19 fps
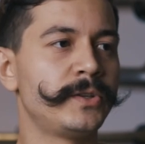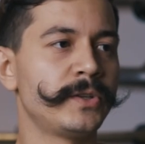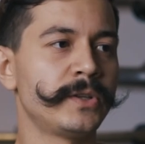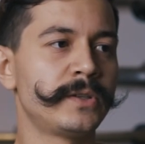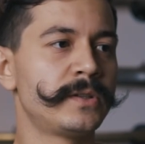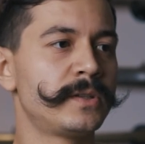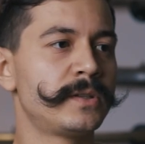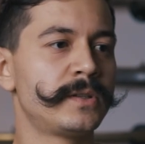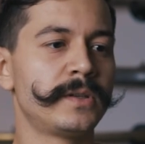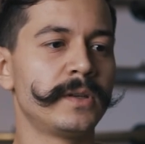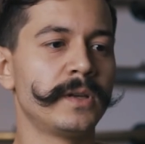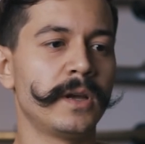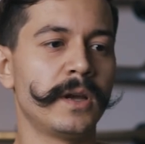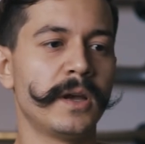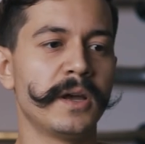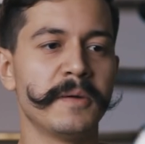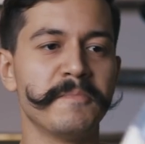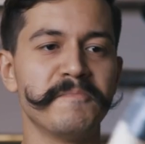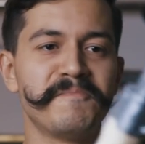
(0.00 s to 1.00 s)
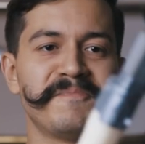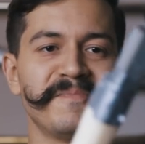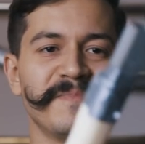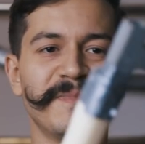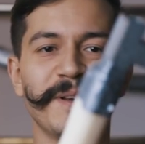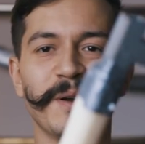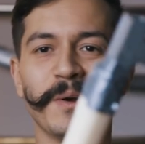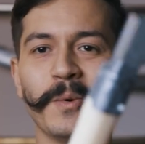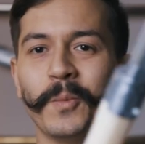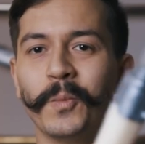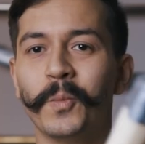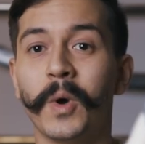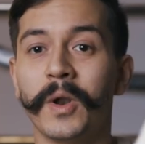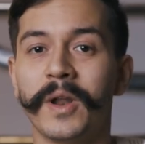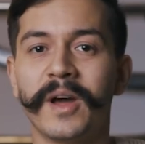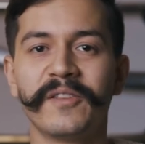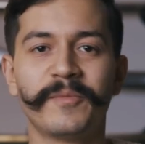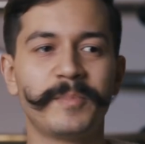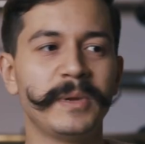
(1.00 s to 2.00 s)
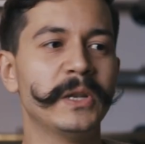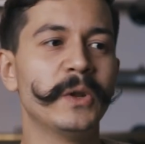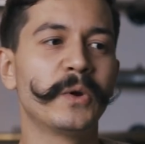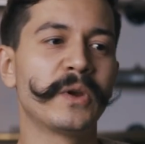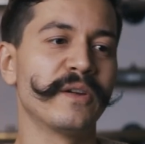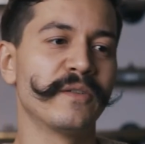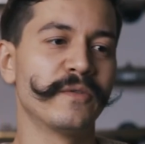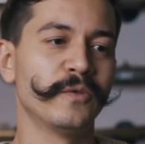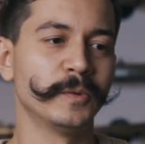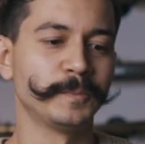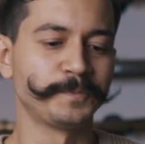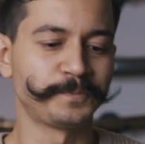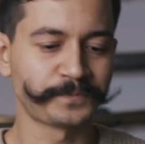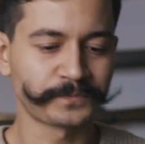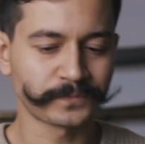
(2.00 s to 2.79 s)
just what I've been looking for.